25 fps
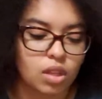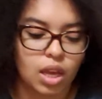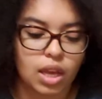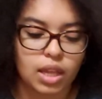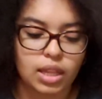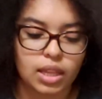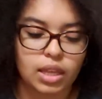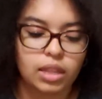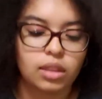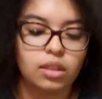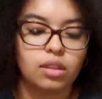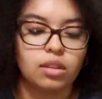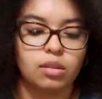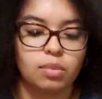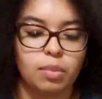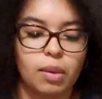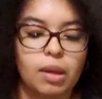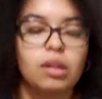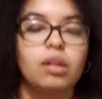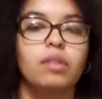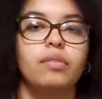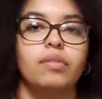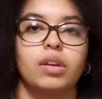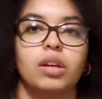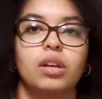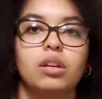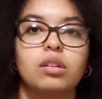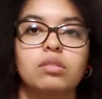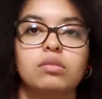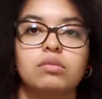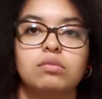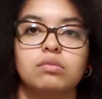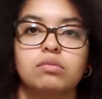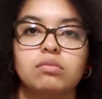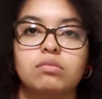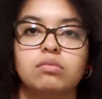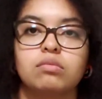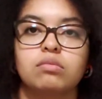I like the smell of it.
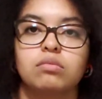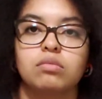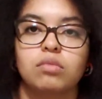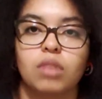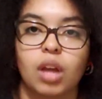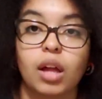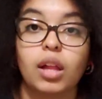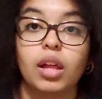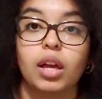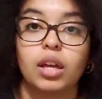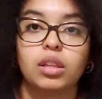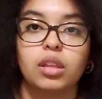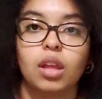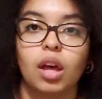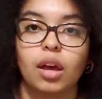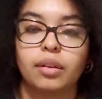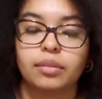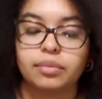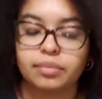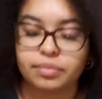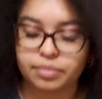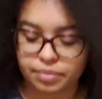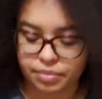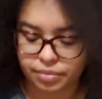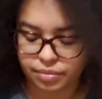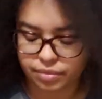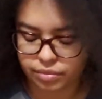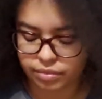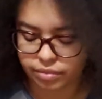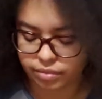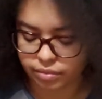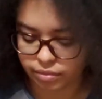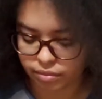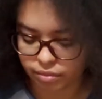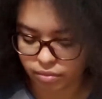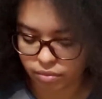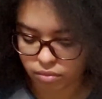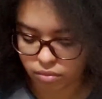I like that.
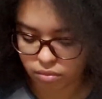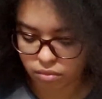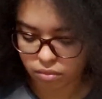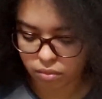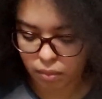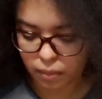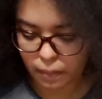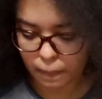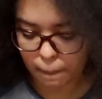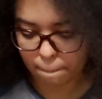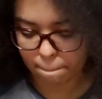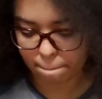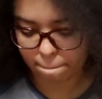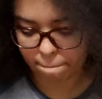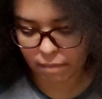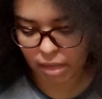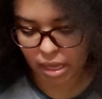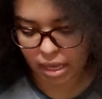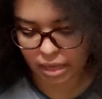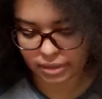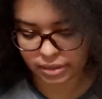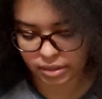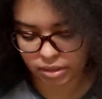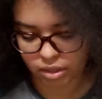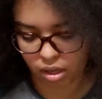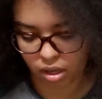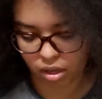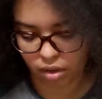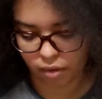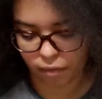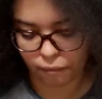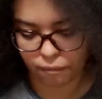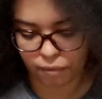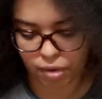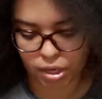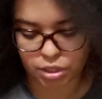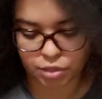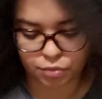Yeah, it's
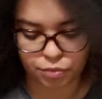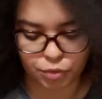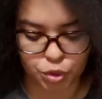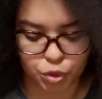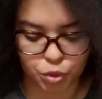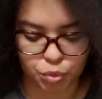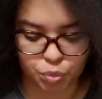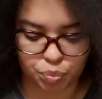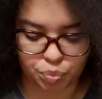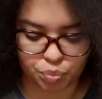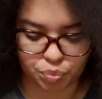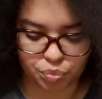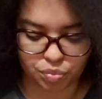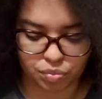called fresh fruit.